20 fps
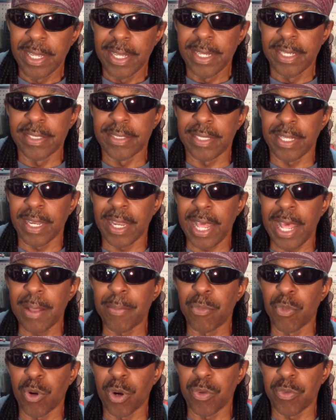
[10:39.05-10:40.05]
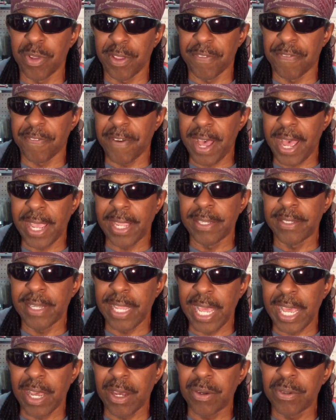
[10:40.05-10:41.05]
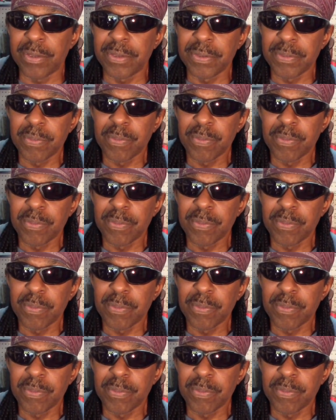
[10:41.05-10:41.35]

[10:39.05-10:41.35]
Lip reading: It's a lot more refined now.